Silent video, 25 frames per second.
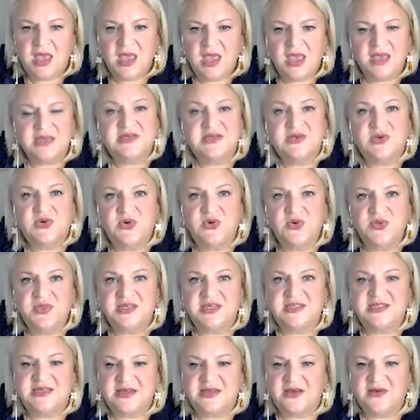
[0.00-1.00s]
It's called The
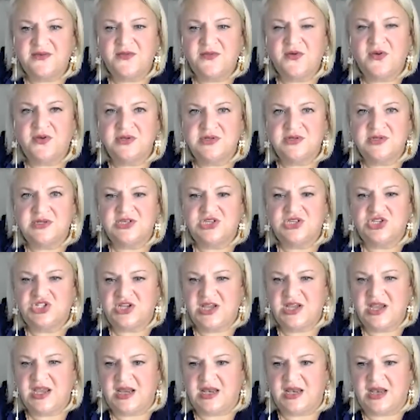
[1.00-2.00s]
Self-Conscious
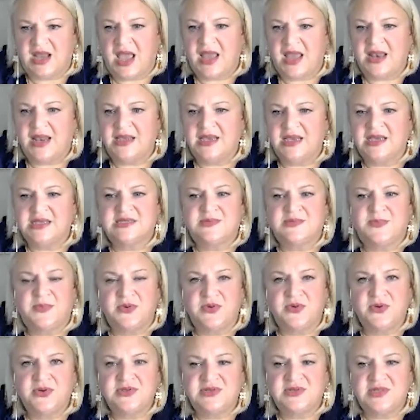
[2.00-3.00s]
Gene, and it
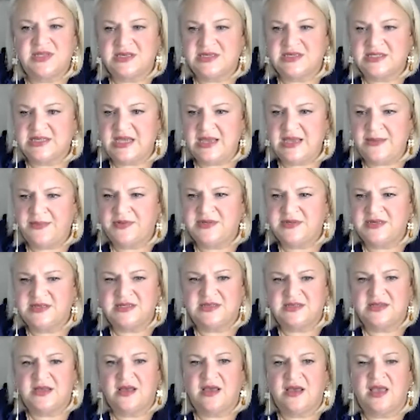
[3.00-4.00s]
explores the deep
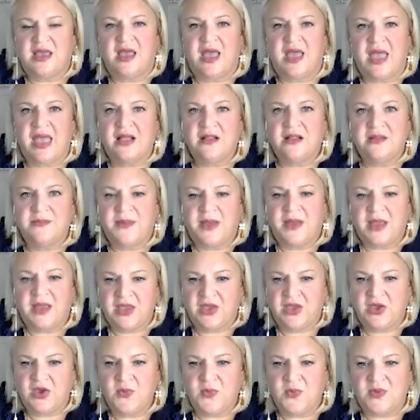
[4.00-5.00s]
desire held by
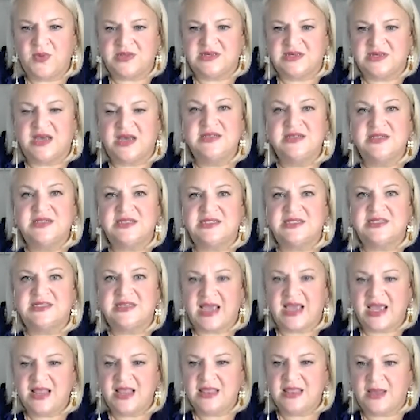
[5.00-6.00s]
humans to
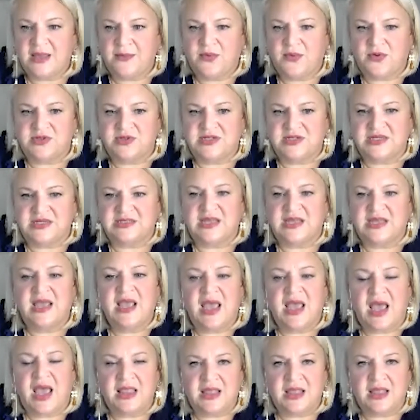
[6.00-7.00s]
understand their bodies
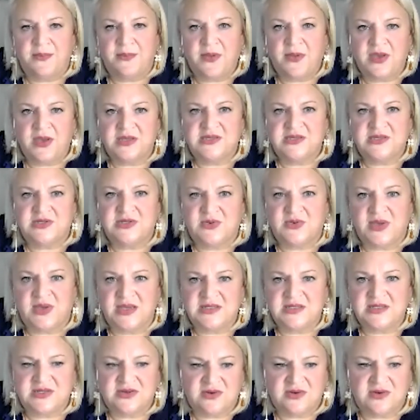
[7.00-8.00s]
and their personal
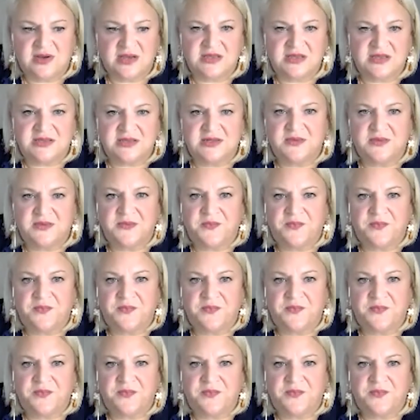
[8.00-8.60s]
histories.